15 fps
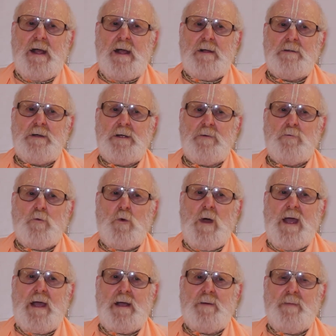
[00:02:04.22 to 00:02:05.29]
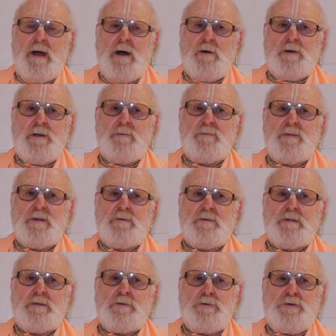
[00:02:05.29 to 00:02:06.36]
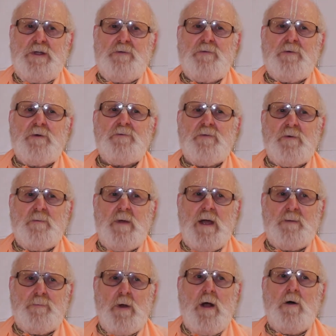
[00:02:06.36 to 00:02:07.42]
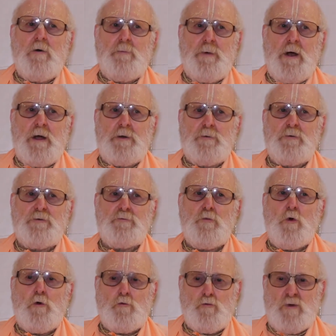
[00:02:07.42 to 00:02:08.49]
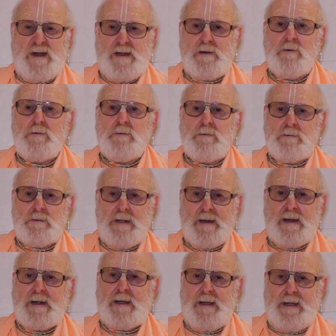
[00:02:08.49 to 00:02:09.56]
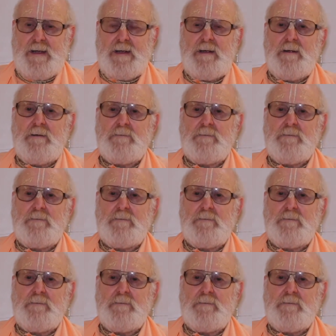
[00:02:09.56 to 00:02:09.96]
elegant way about him, different from my Prabhupada, who was more regal, like a king.